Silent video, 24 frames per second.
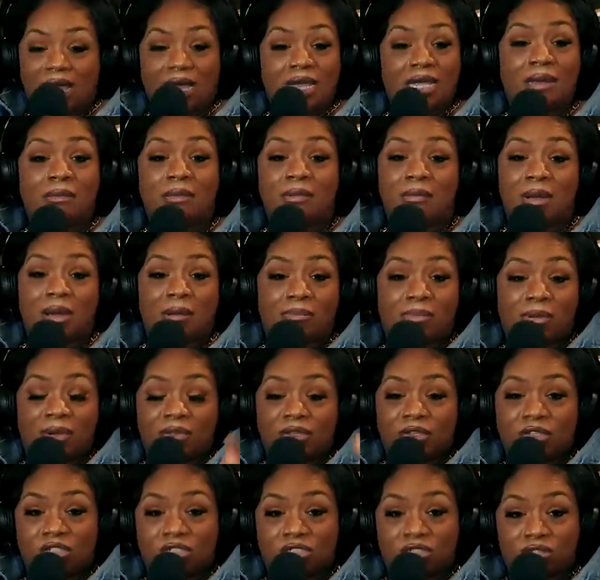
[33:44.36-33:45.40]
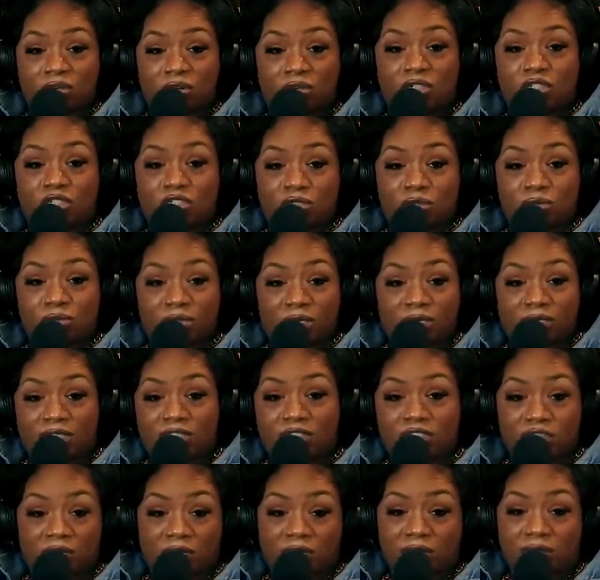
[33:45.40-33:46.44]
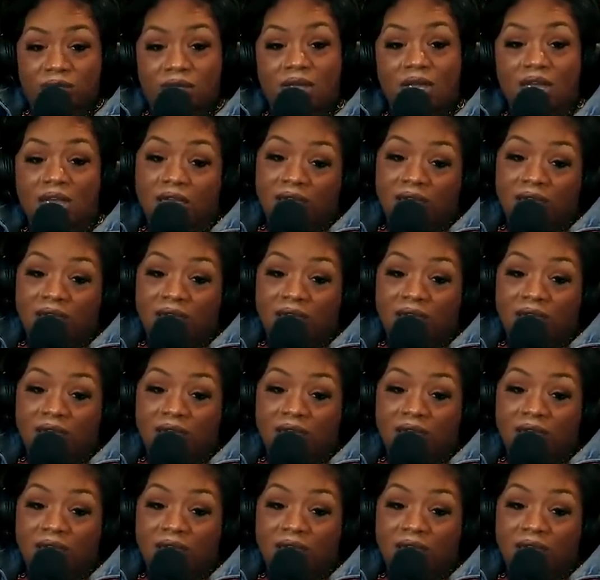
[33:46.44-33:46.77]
him and my brother just started shooting at each other,